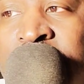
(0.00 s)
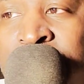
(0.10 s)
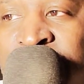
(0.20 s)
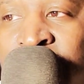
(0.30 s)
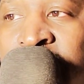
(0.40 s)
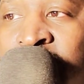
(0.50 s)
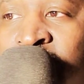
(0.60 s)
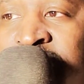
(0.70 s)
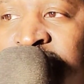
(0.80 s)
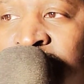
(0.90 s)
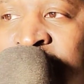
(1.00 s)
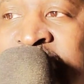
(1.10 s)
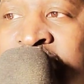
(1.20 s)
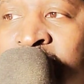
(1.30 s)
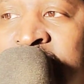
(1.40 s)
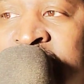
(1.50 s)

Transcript: And before going to trial, I